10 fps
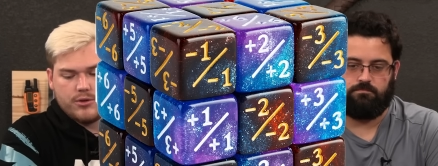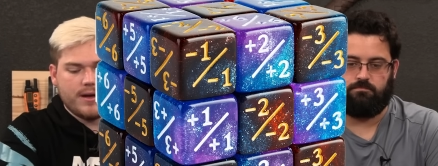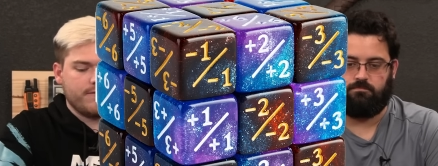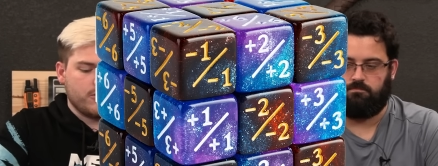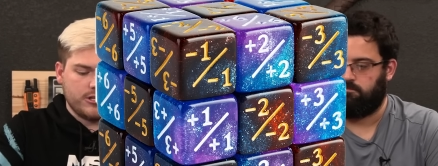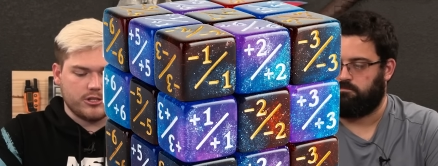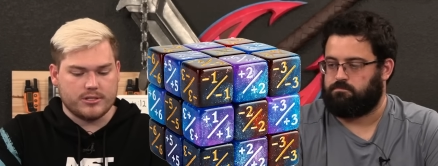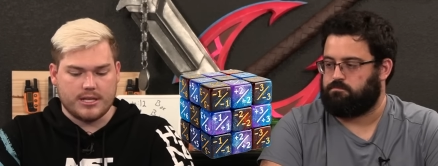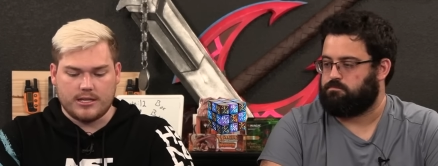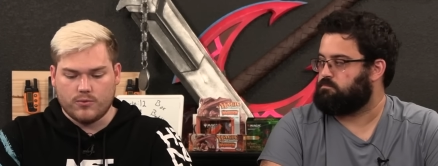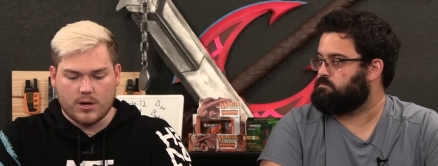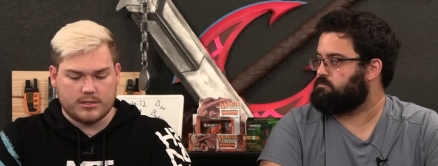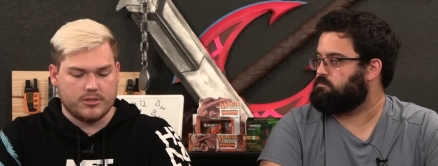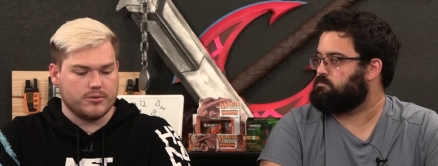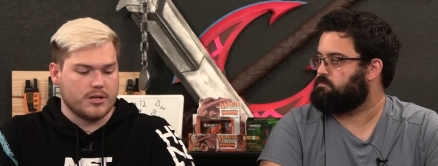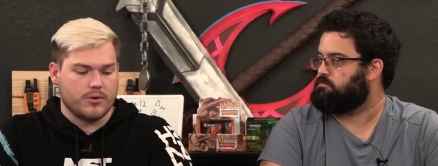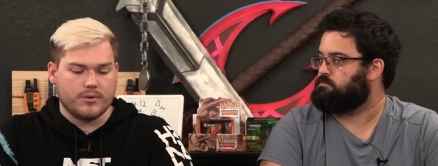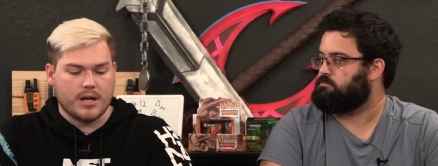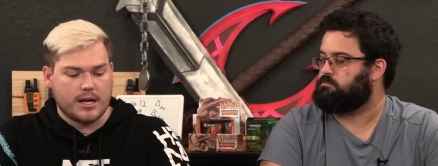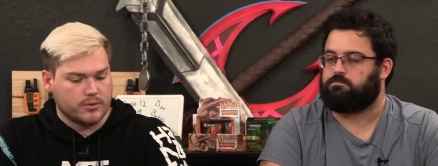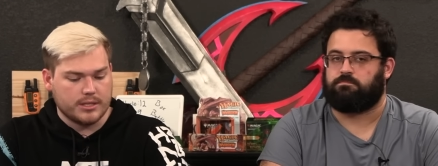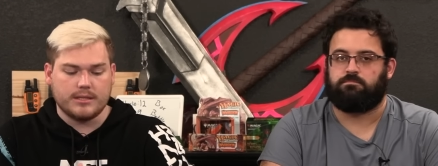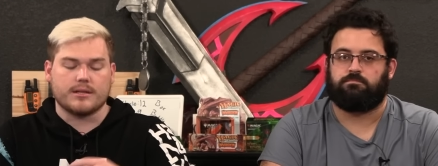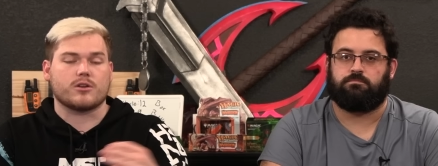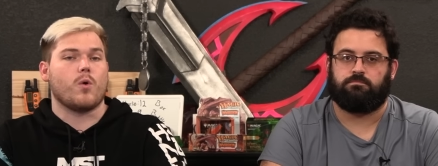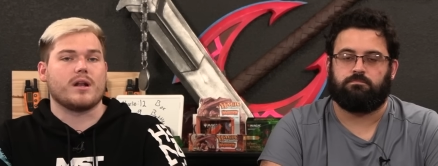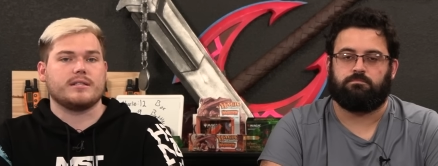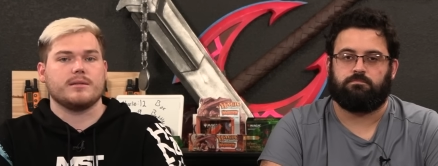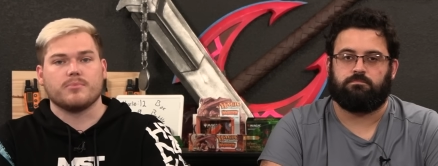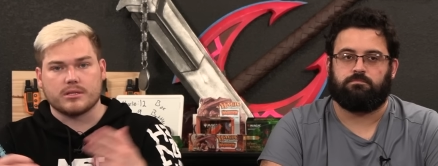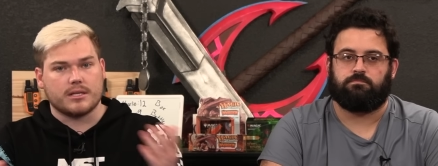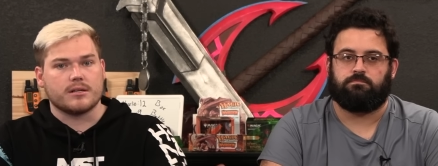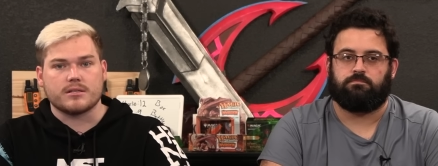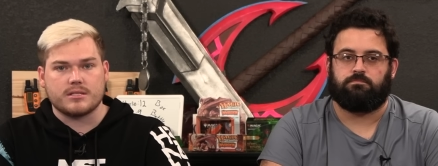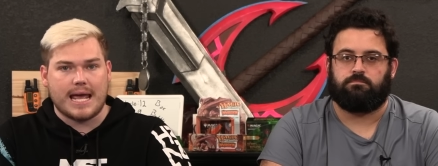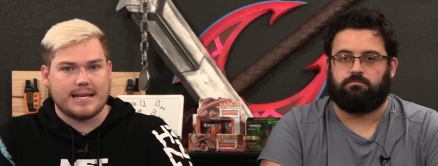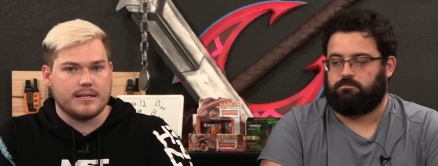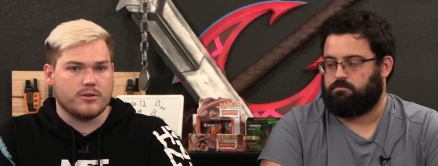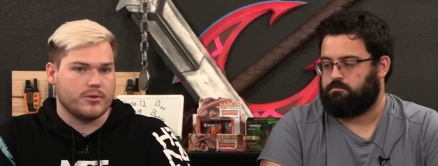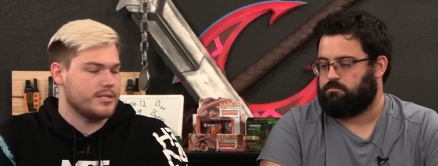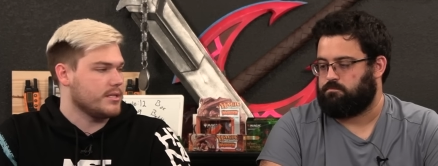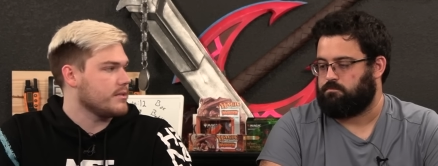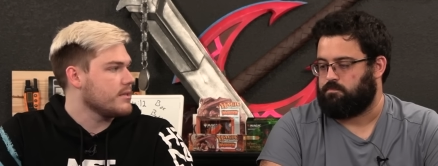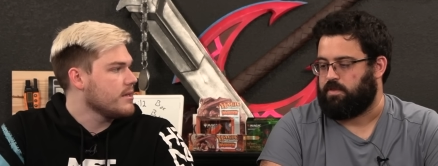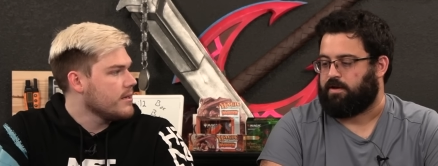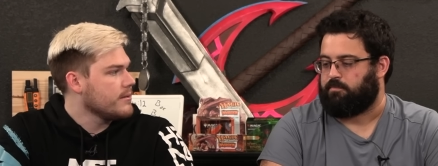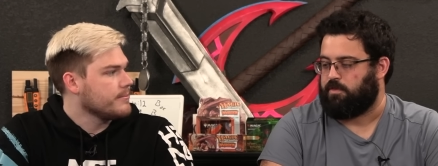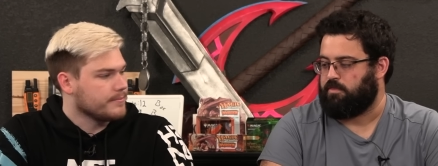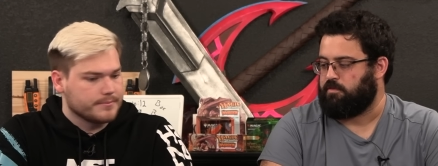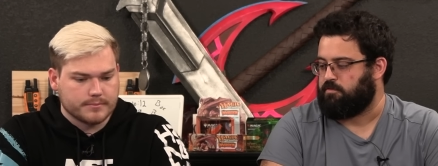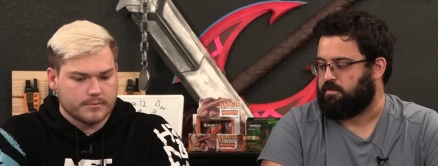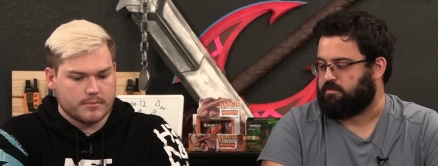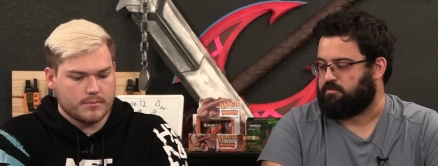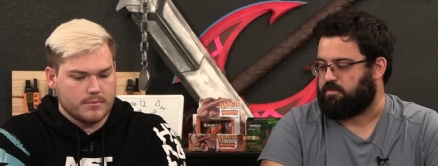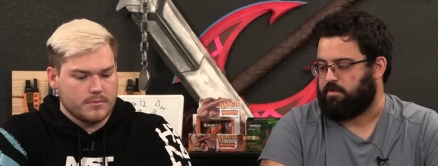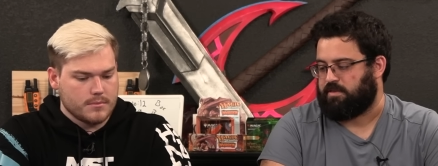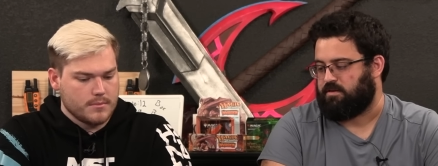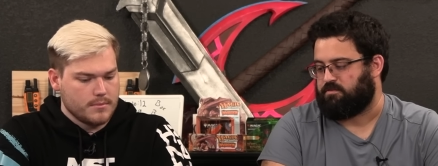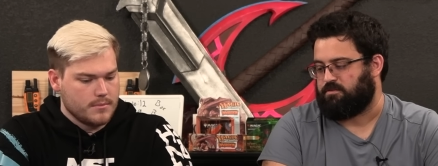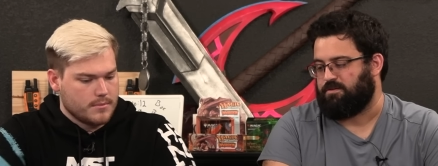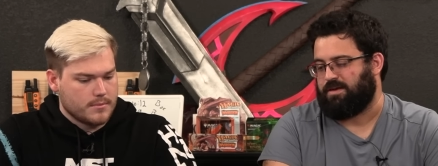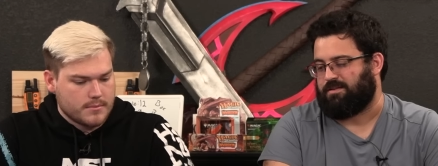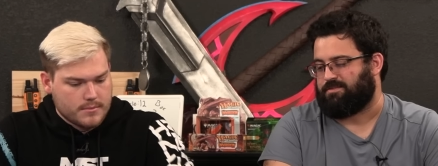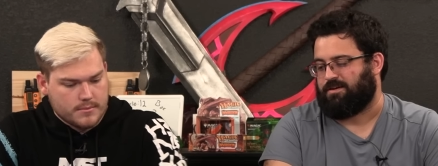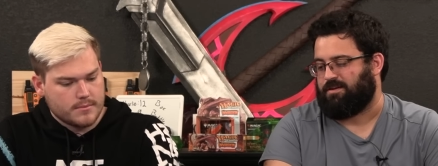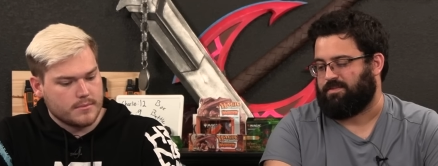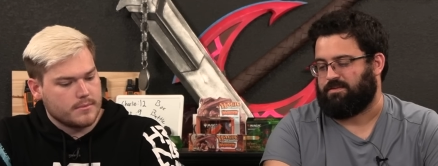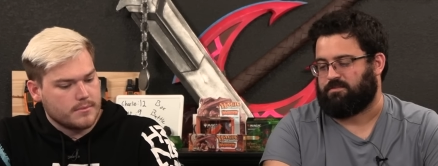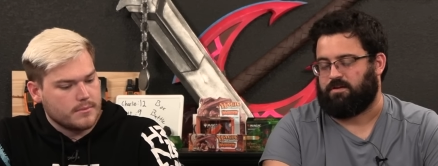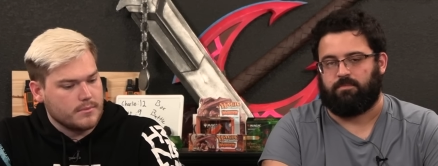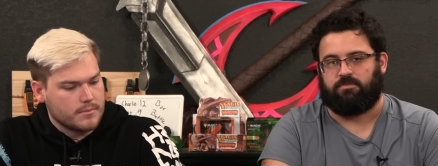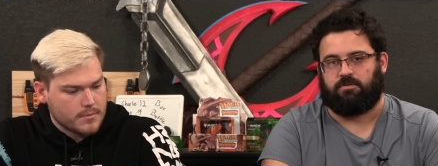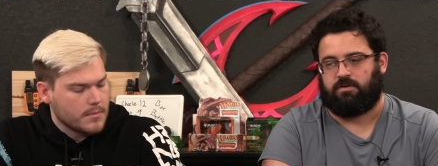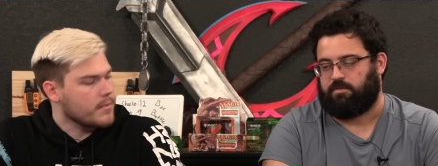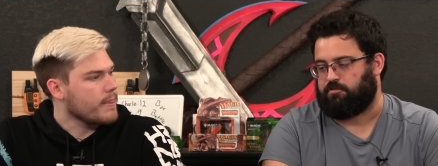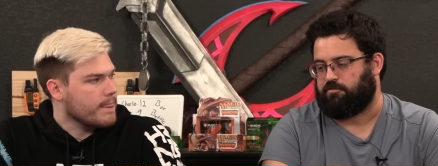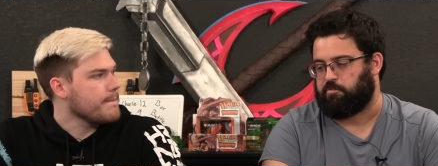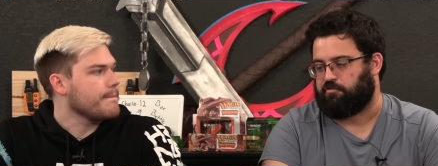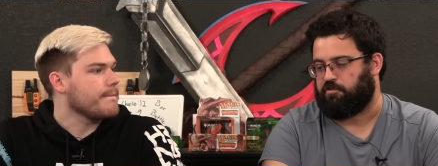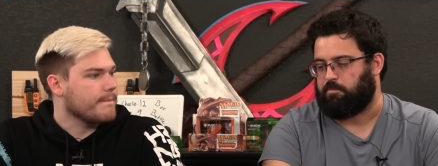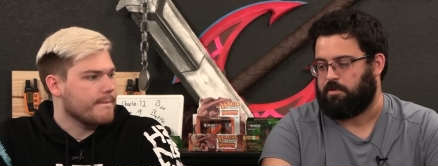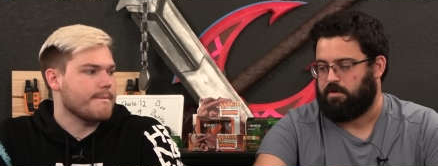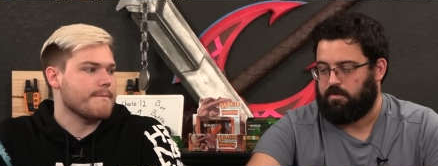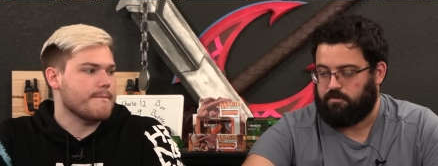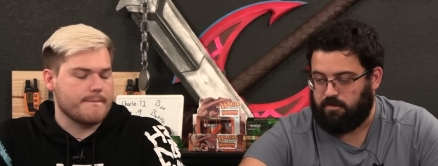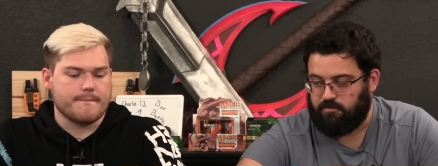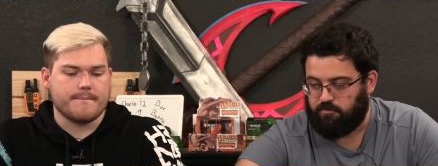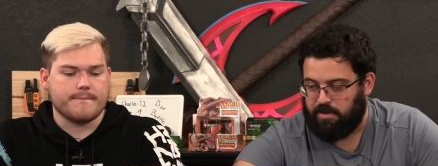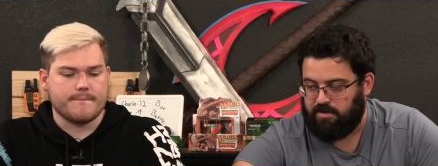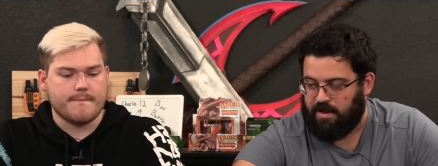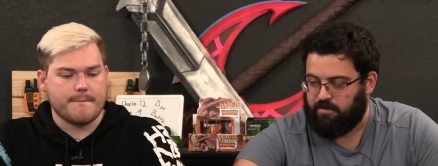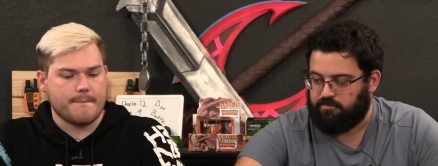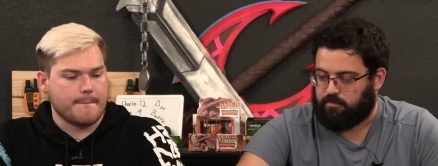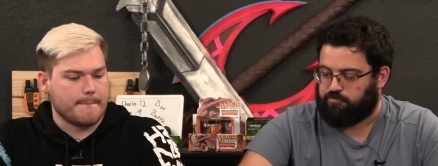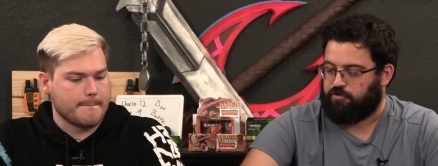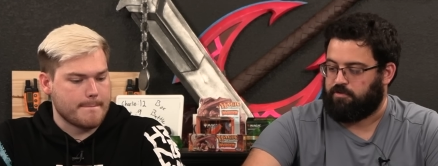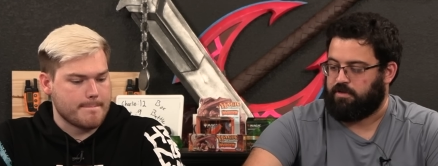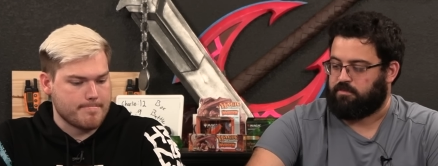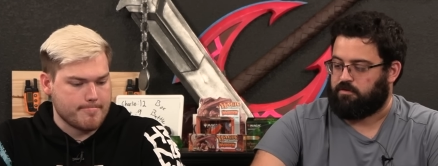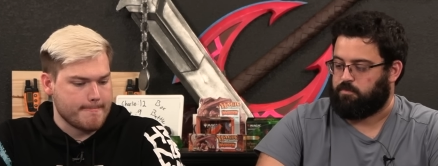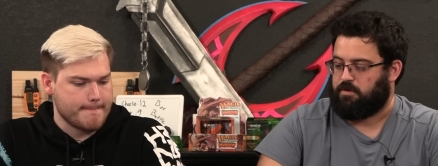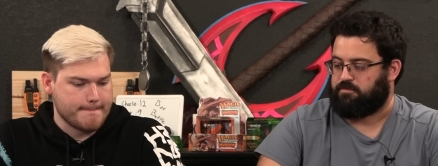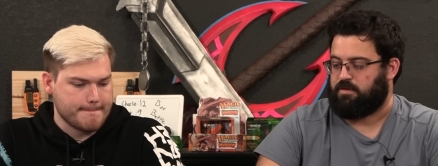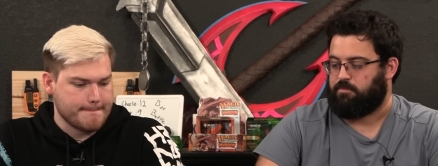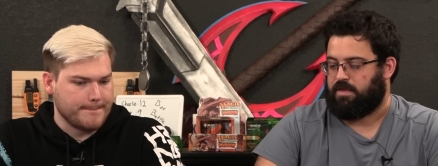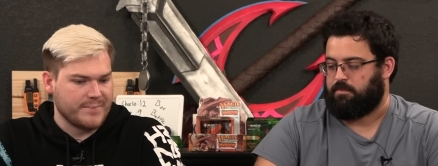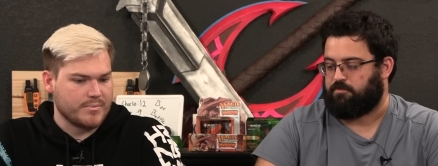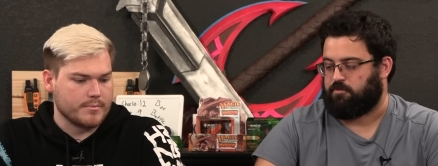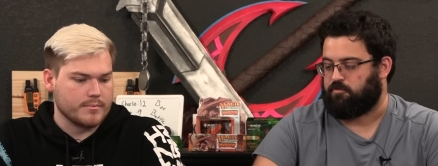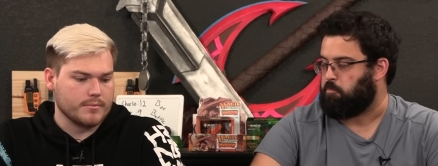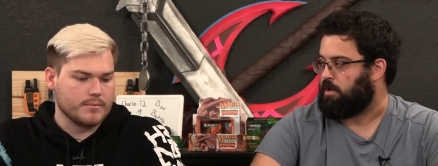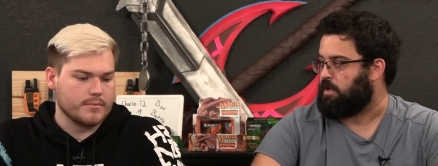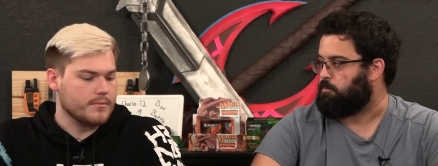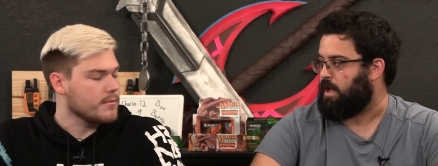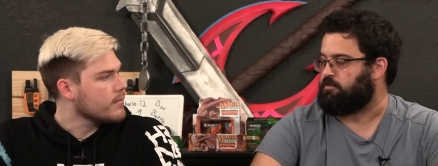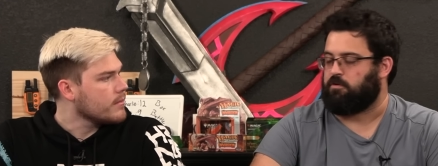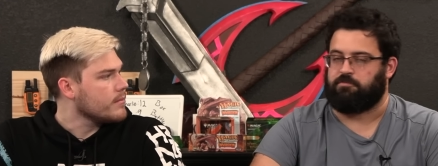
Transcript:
Speaker 1: you have creatures that you want to denote not only their quantity but their stat increases. Yeah, the only two things I would say about that is
Speaker 2: you can get a ton of these on Amazon. They're super cheap. These spin downs, I'm sure you can get there as well. Same with game stores, but Magic